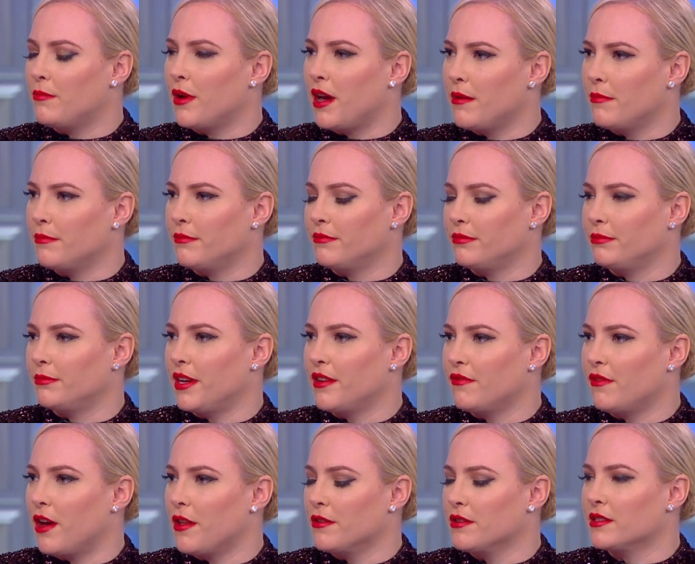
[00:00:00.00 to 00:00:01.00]
by my
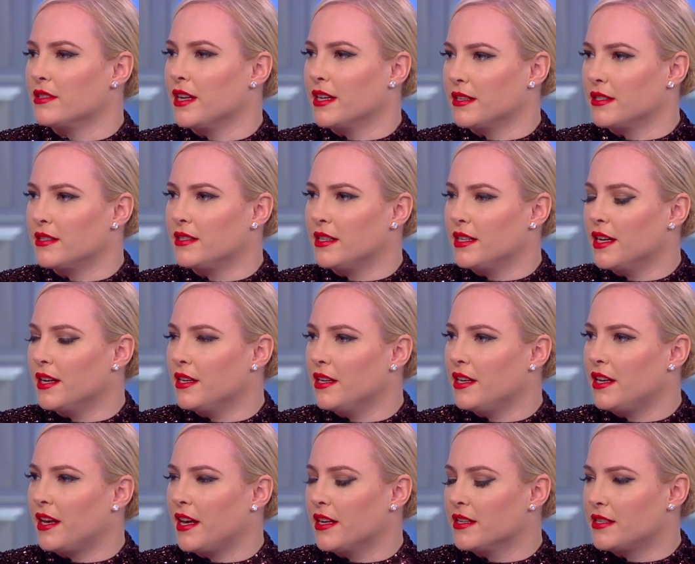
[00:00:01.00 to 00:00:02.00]
father's legacy, and he
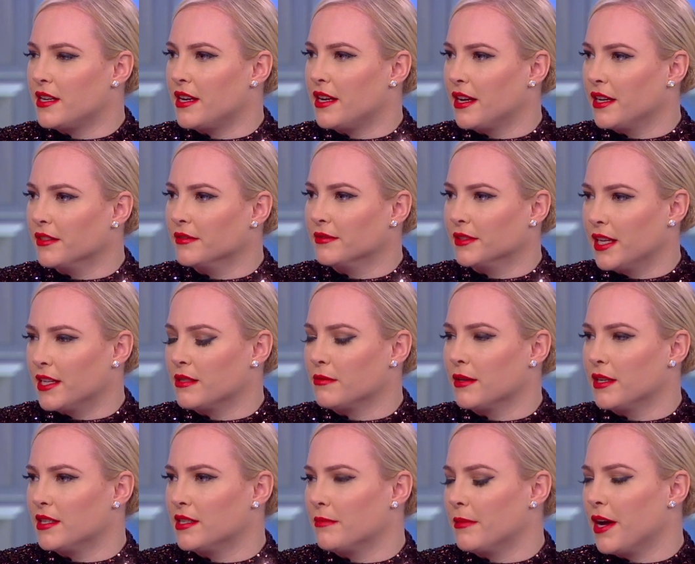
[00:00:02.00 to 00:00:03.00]
can't take it. That's yes,
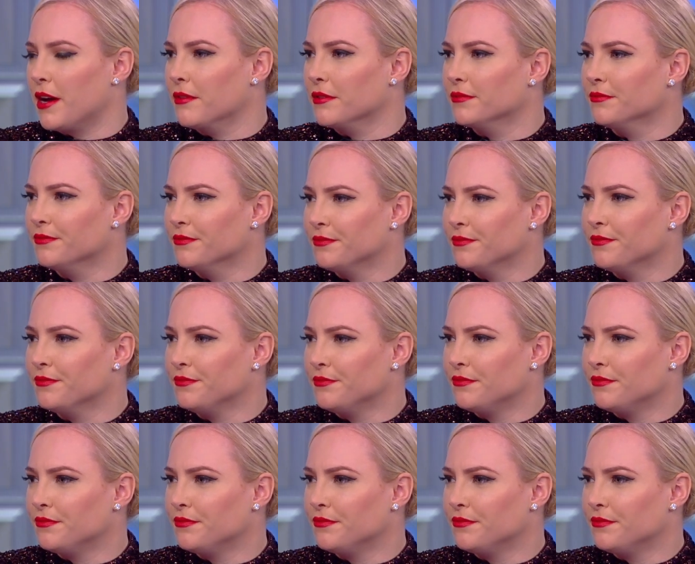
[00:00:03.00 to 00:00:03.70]
what it's about. Um, yeah.